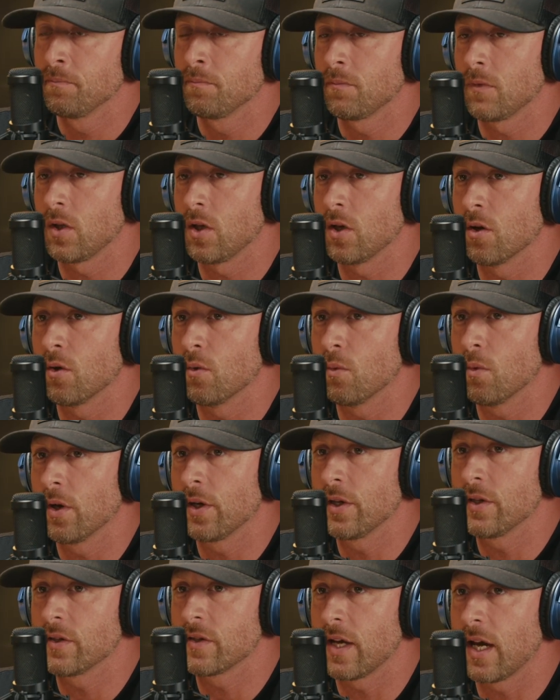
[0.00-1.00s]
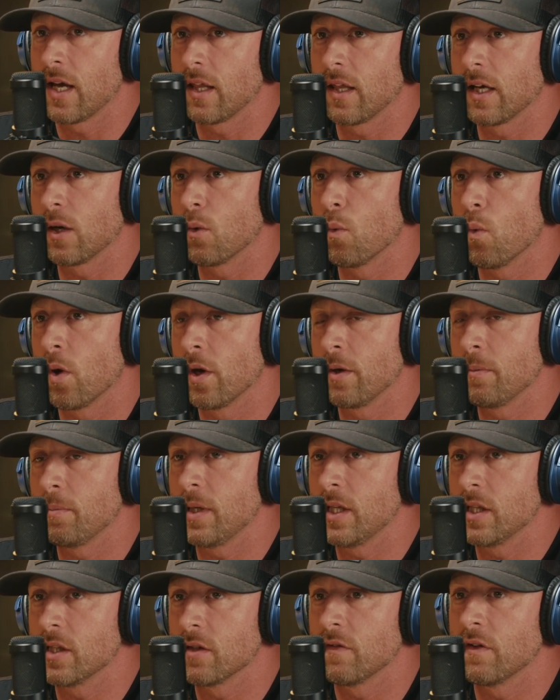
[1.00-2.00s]
What is that like one
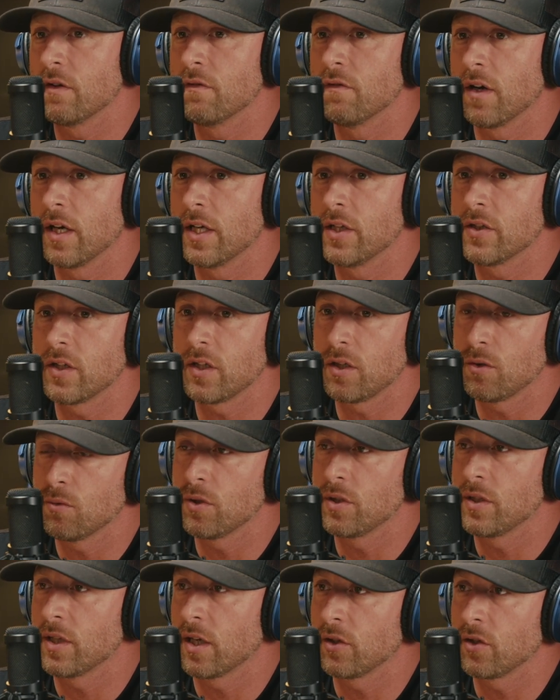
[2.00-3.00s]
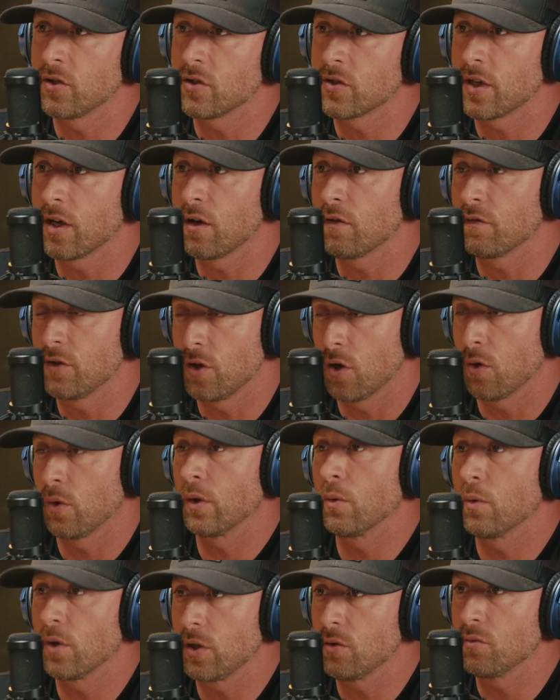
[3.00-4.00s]
piece of advice that you would tell yourself,
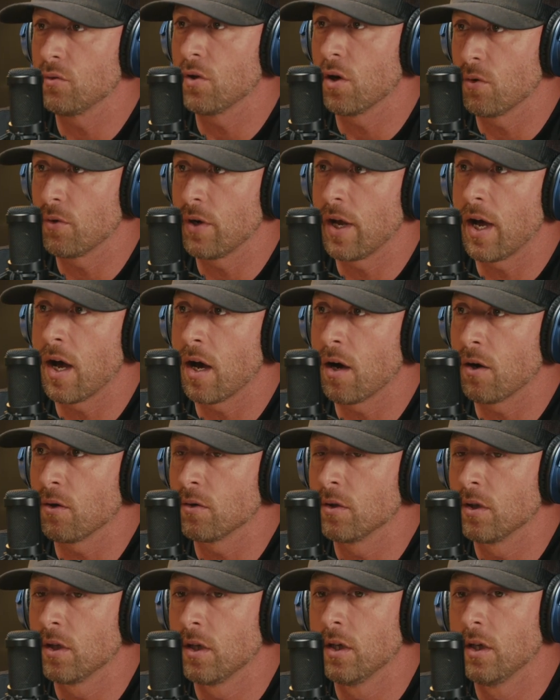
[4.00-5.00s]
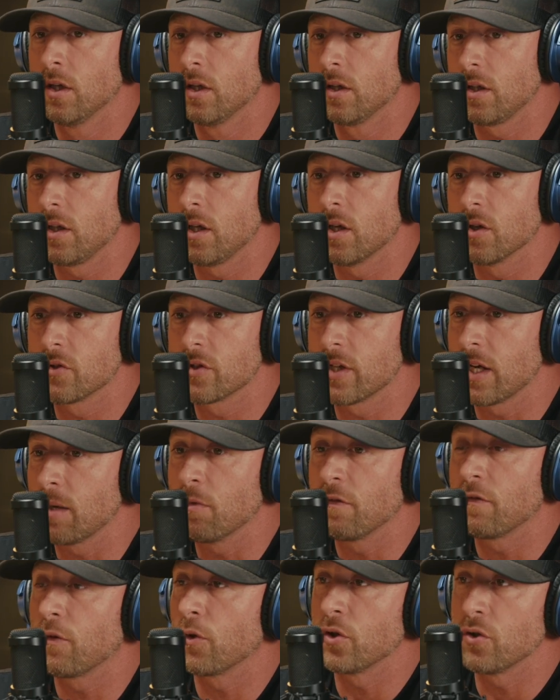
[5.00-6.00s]
knowing what you know now, say
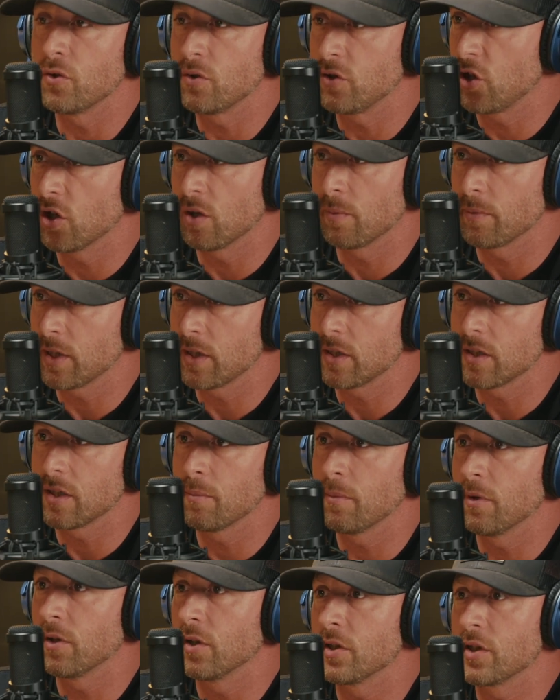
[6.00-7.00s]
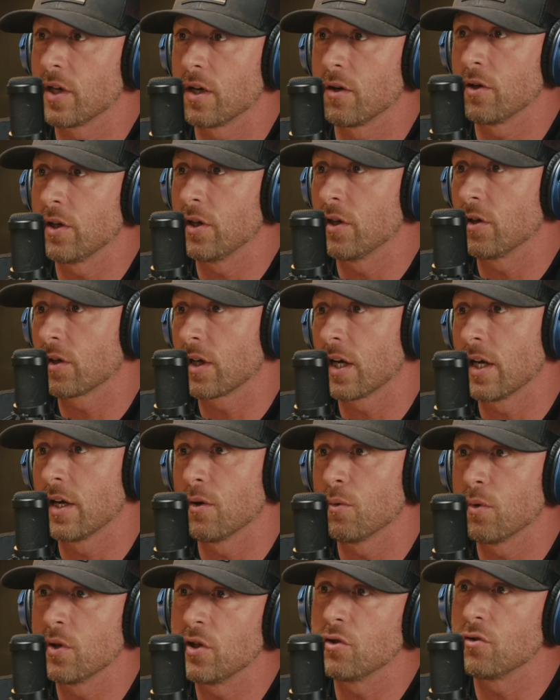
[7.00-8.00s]
before you jumped into the military or kind
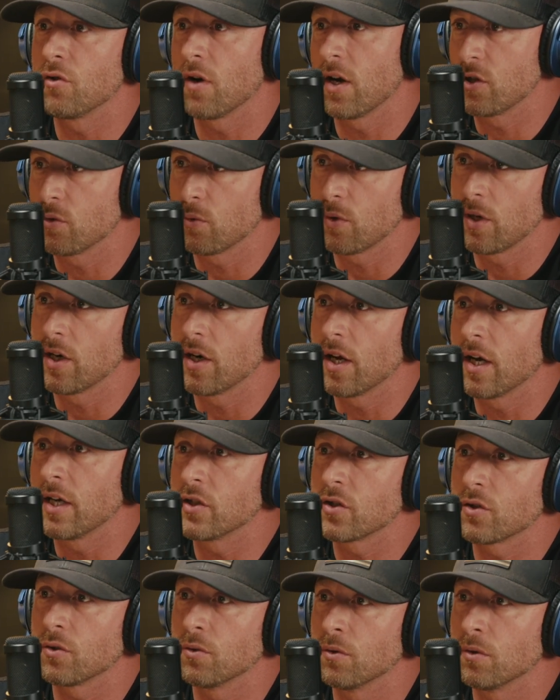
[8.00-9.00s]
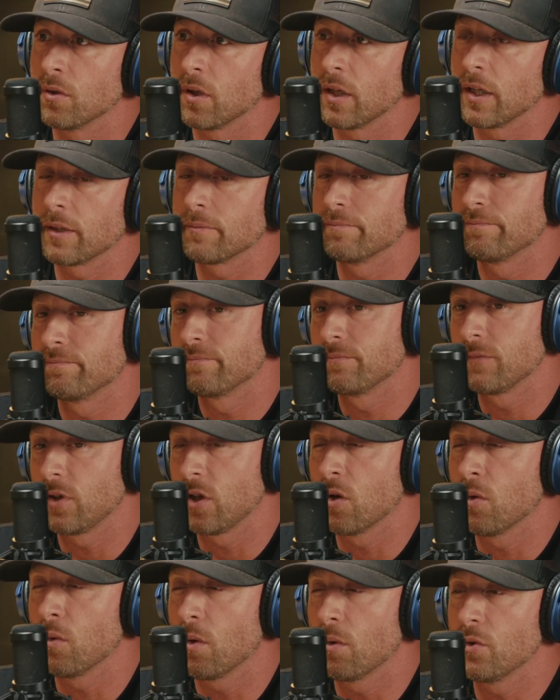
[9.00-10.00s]
of when you graduated high school, like,
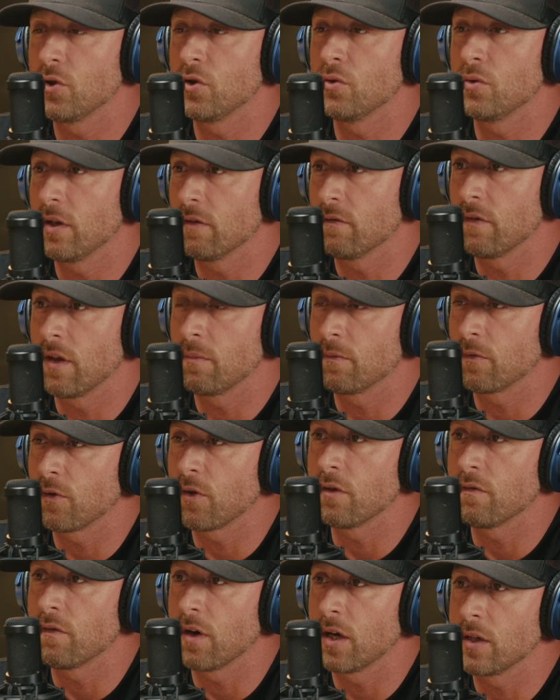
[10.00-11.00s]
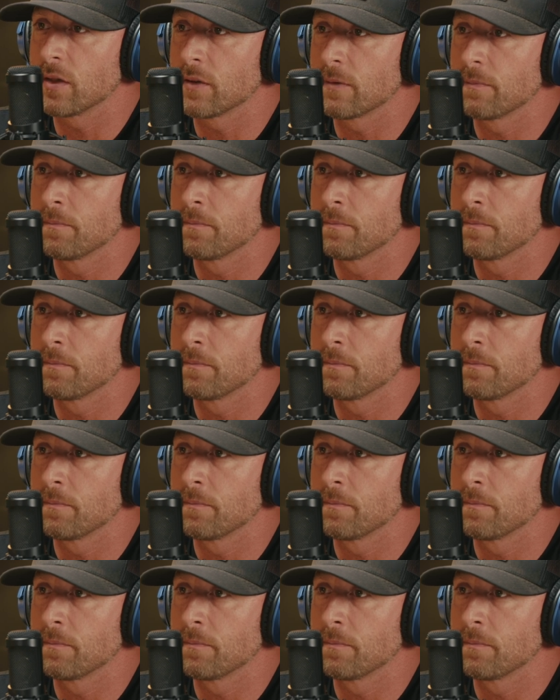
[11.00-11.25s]
what would you give them for advice?